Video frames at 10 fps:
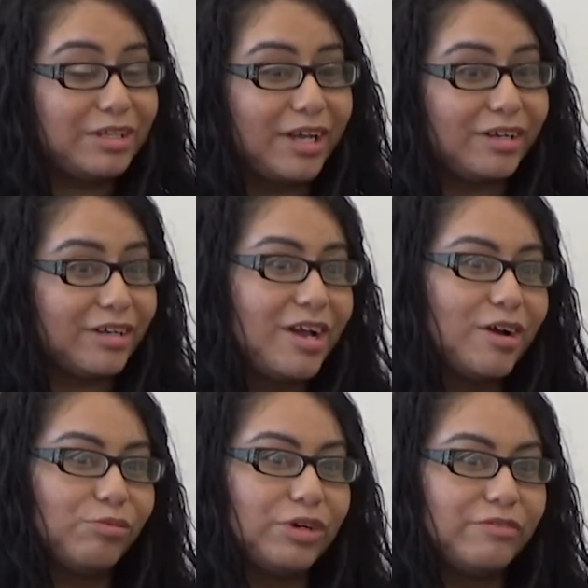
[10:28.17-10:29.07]
Like,
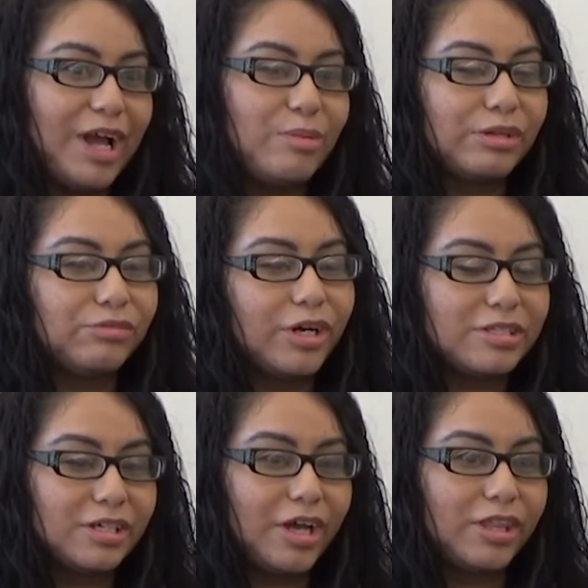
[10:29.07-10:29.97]
we're family. We're all
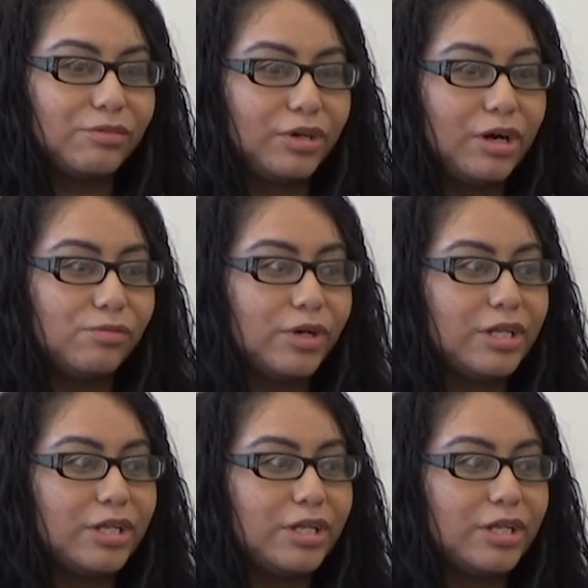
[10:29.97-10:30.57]
together. We're all one.